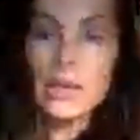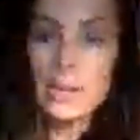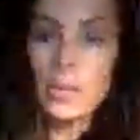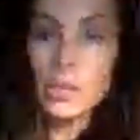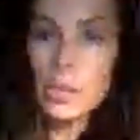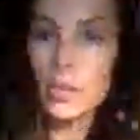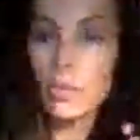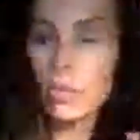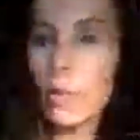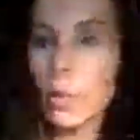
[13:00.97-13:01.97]
And I'm going to
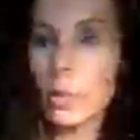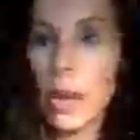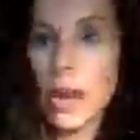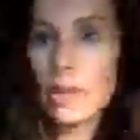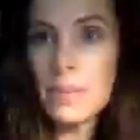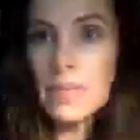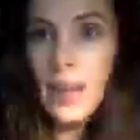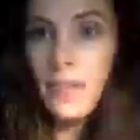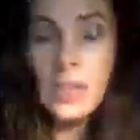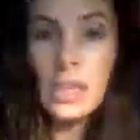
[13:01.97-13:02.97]
one more time the
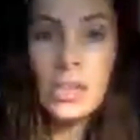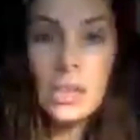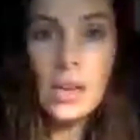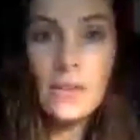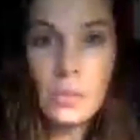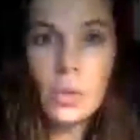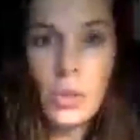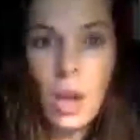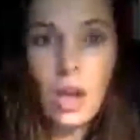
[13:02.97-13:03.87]
definition of the word